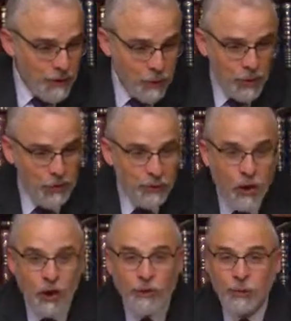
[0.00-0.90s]
we're
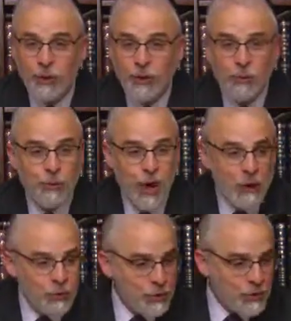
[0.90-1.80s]
involved with a
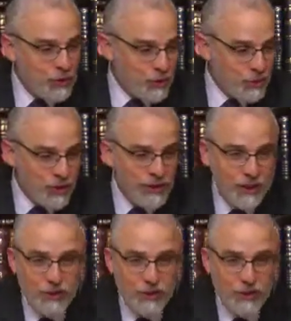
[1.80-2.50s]
broader Jewish community,